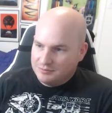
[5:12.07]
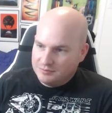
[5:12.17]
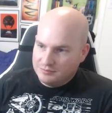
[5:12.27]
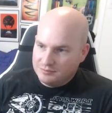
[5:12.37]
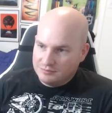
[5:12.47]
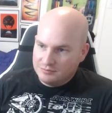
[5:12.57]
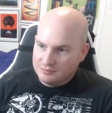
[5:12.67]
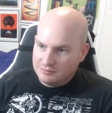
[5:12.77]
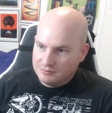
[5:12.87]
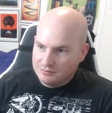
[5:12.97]

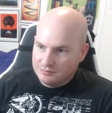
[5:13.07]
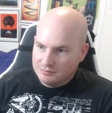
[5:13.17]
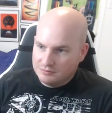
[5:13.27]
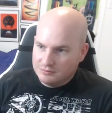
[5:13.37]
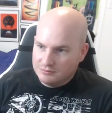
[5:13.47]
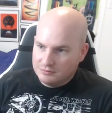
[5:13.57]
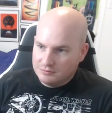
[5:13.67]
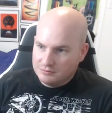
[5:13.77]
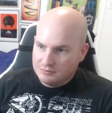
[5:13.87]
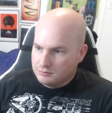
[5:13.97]

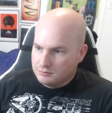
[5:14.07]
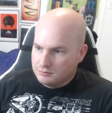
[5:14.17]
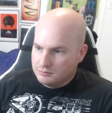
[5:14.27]
(silence)